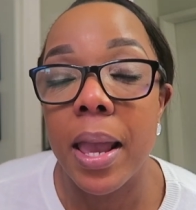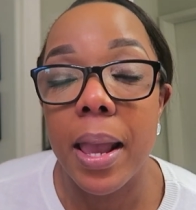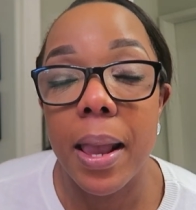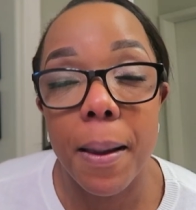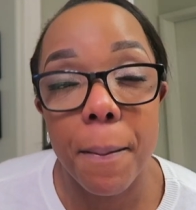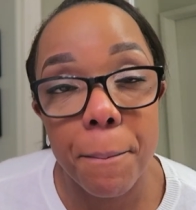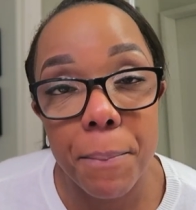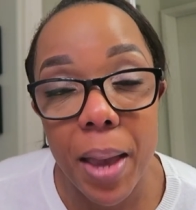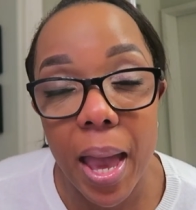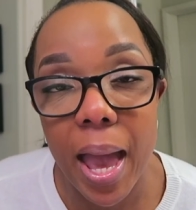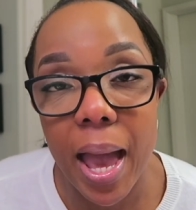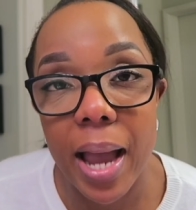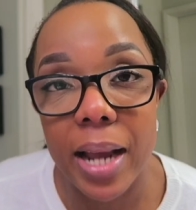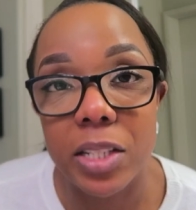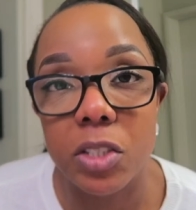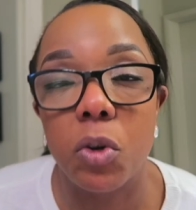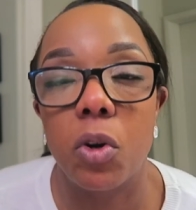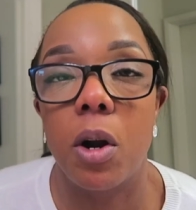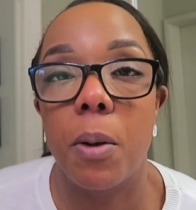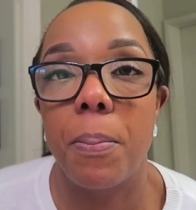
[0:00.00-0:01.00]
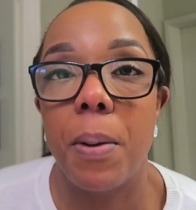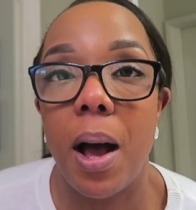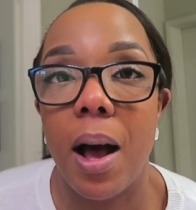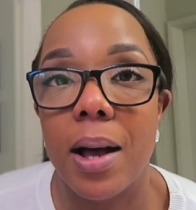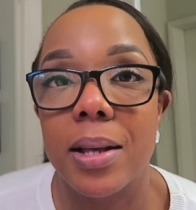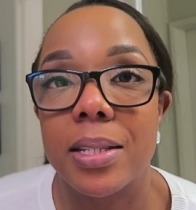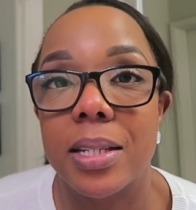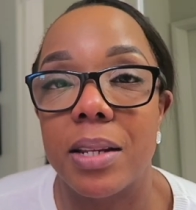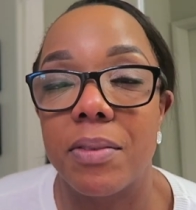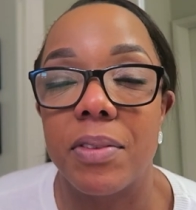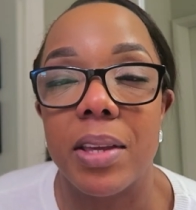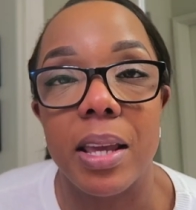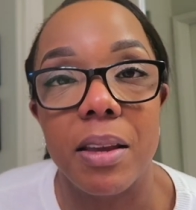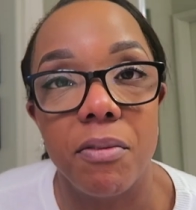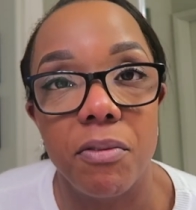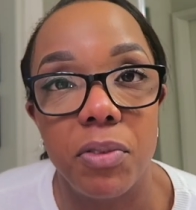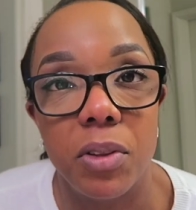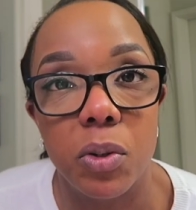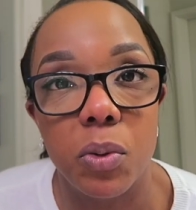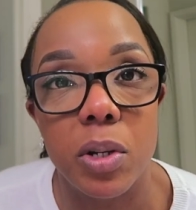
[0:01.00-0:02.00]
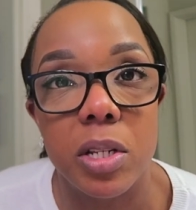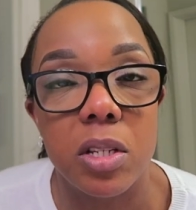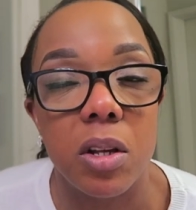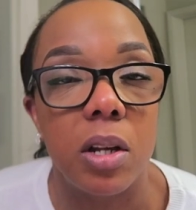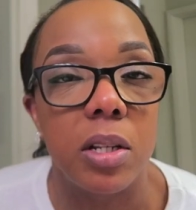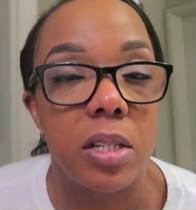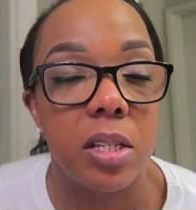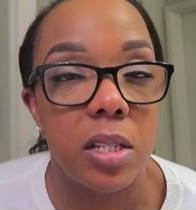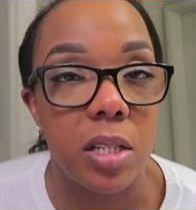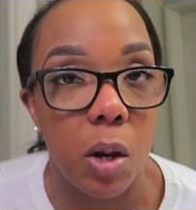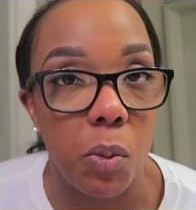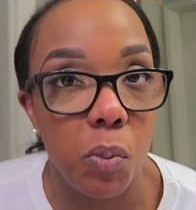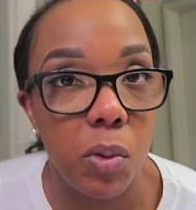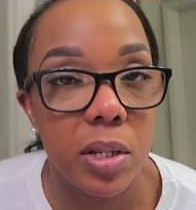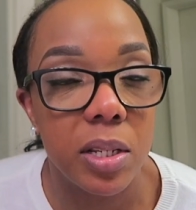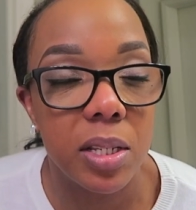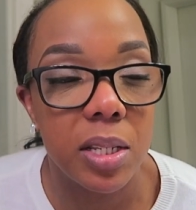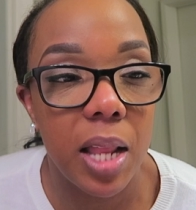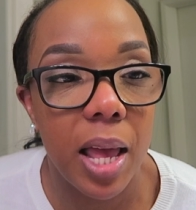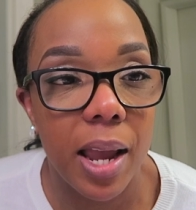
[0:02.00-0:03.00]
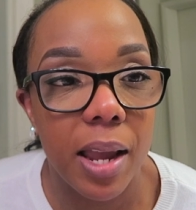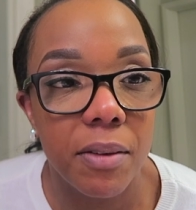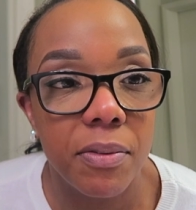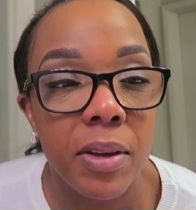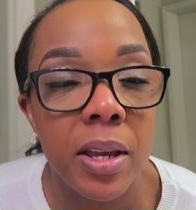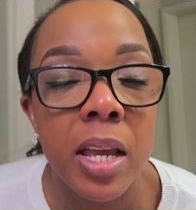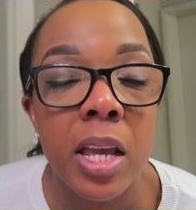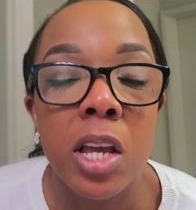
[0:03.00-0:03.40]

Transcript: impact or a positive influence on someone's life.